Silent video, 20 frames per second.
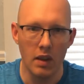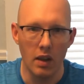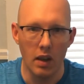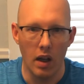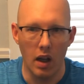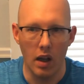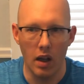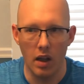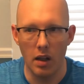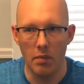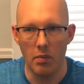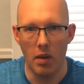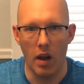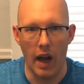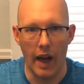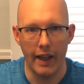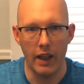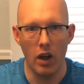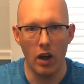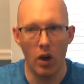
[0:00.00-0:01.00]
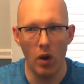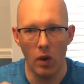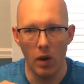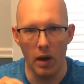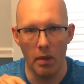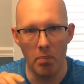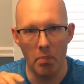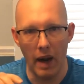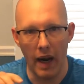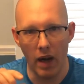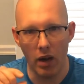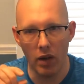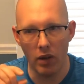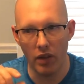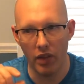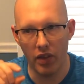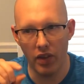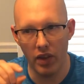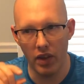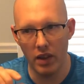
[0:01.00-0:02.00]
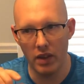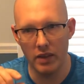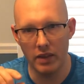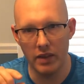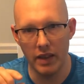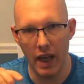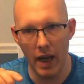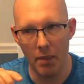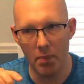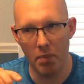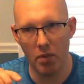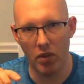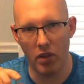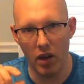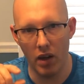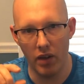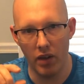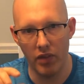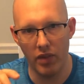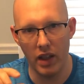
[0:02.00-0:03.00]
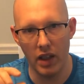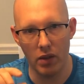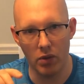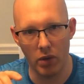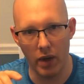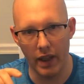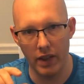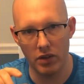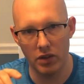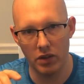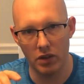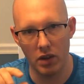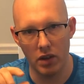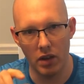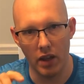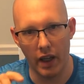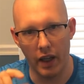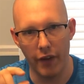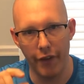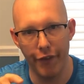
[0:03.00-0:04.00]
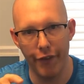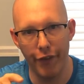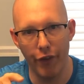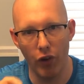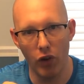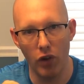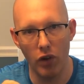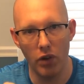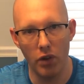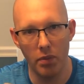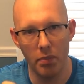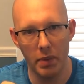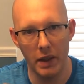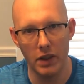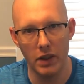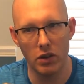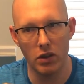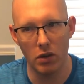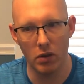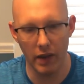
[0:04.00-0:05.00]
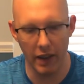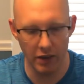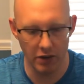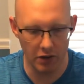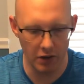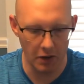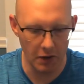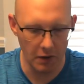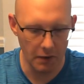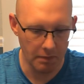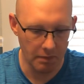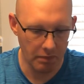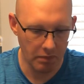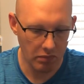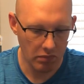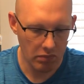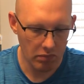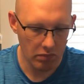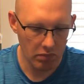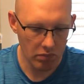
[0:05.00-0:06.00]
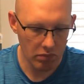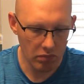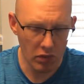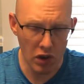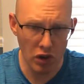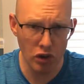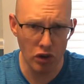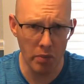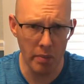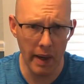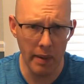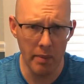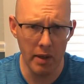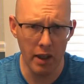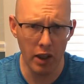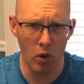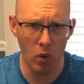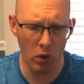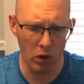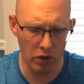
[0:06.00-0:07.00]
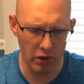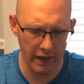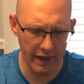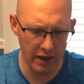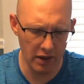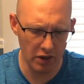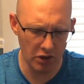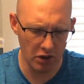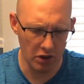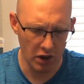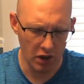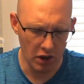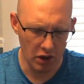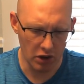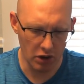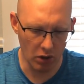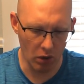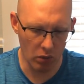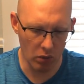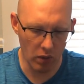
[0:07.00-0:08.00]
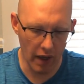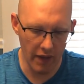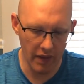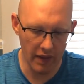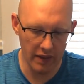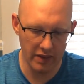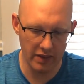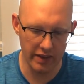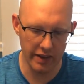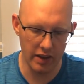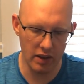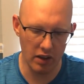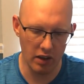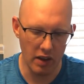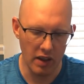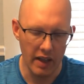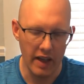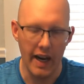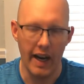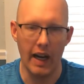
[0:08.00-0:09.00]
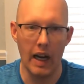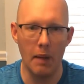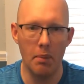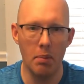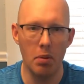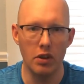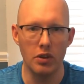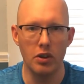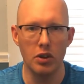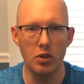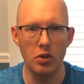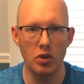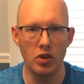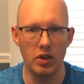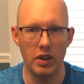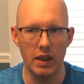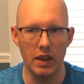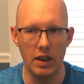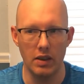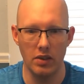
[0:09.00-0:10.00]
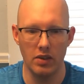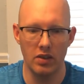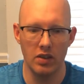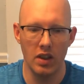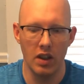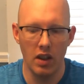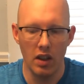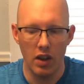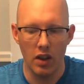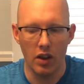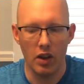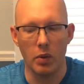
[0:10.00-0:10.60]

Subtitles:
I go about the depth of the eraser, like a full pencil eraser. So maybe a 1/4 inch, go right in the center, and I put 2 seeds. The